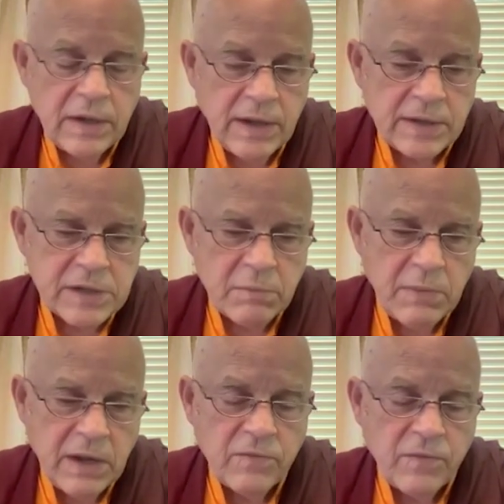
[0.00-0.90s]
doesn't
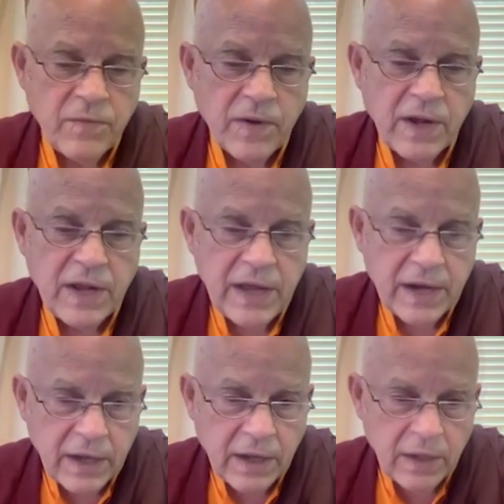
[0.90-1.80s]
mean
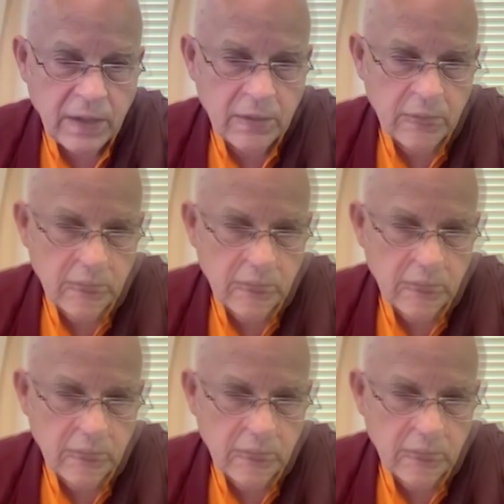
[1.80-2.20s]
forgetting,